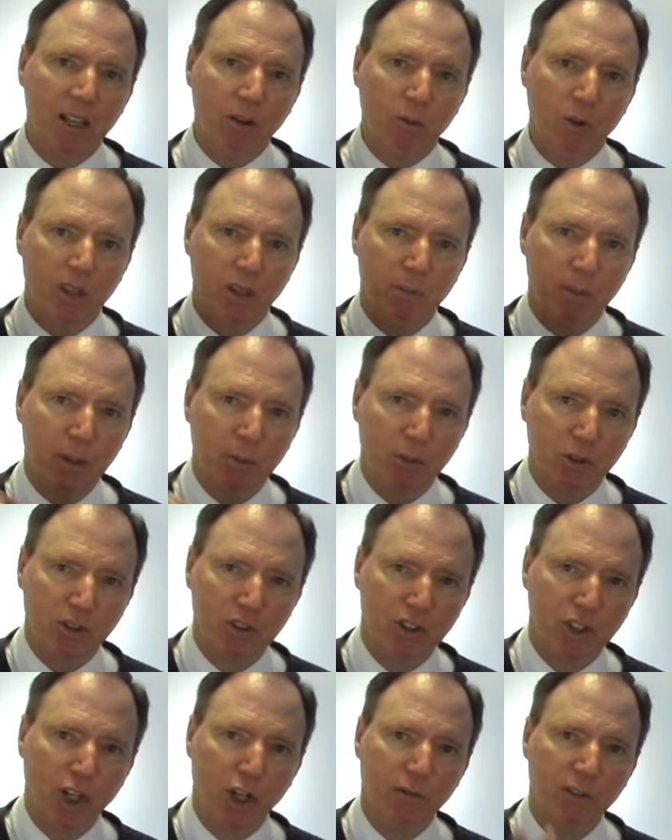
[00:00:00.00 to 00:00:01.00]
When the people
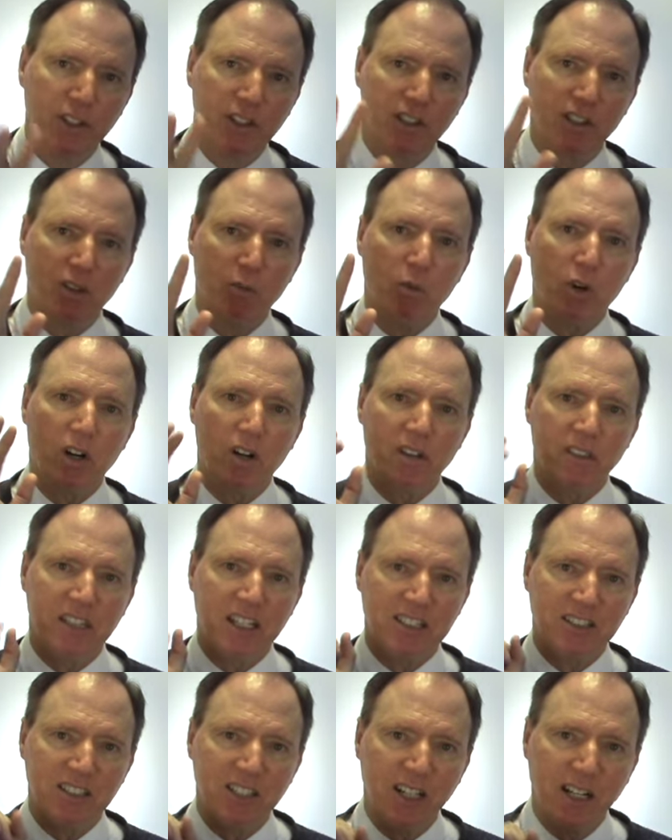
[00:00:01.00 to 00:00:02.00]
dove into the water at
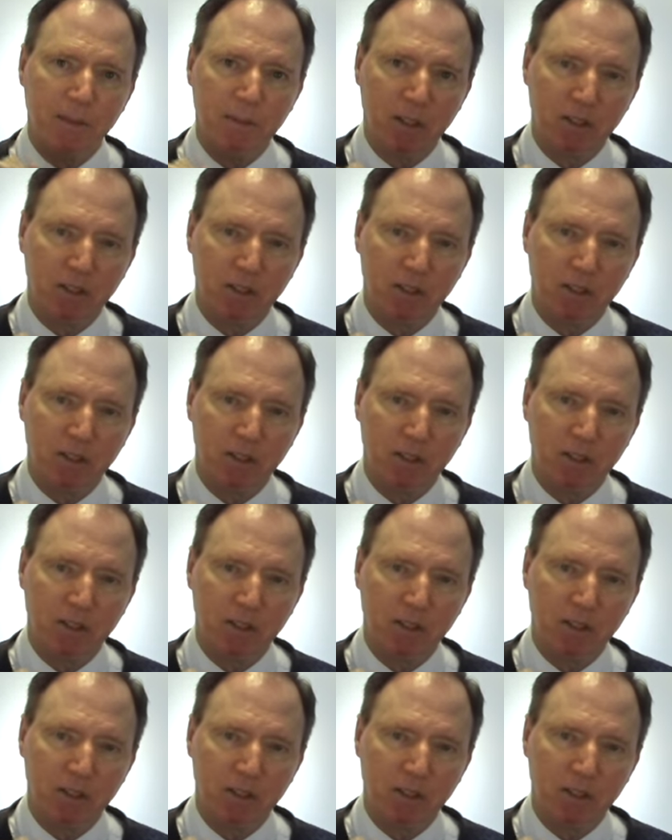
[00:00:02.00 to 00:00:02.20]
that time,